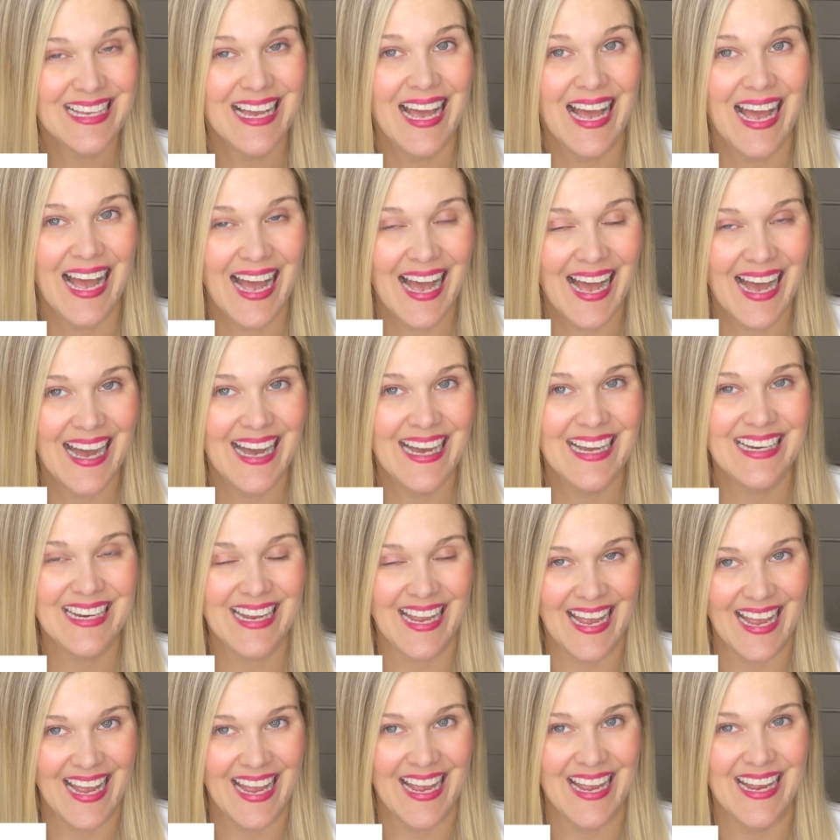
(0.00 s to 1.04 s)
had
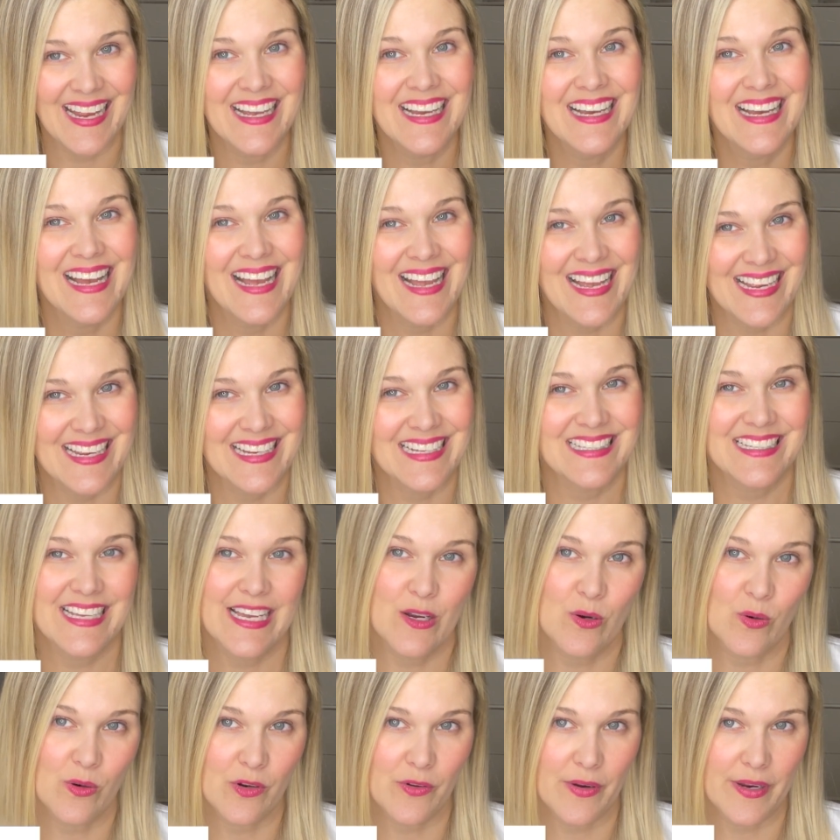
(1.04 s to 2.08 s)
a eight-day
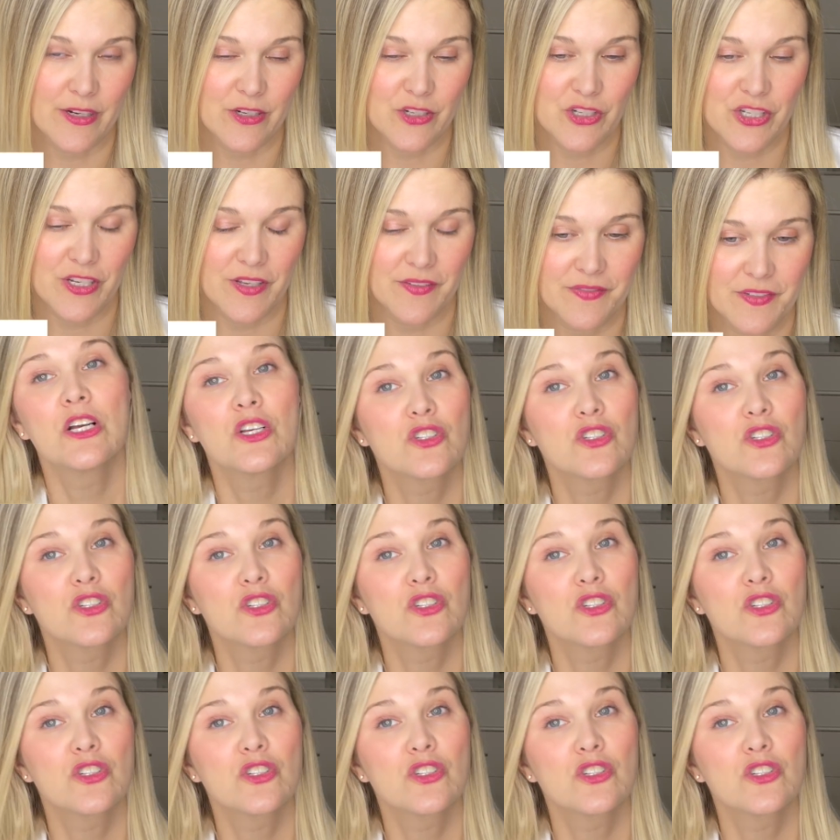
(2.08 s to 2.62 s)
or greater shift.